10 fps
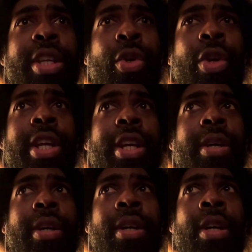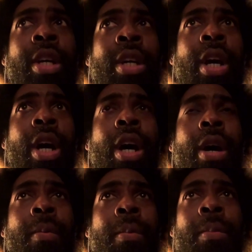the Unity
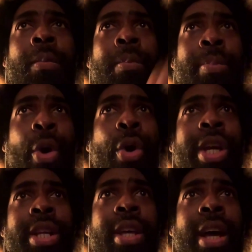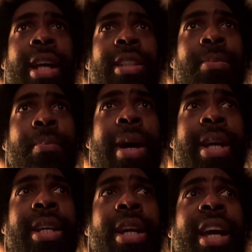project as in
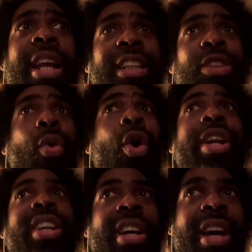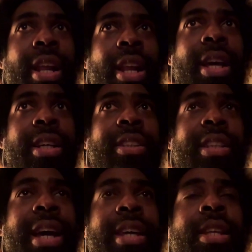my electronic kind of like
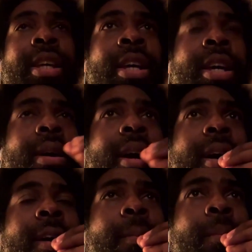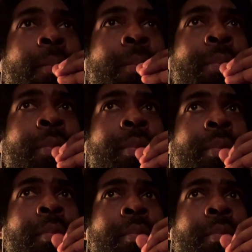side. I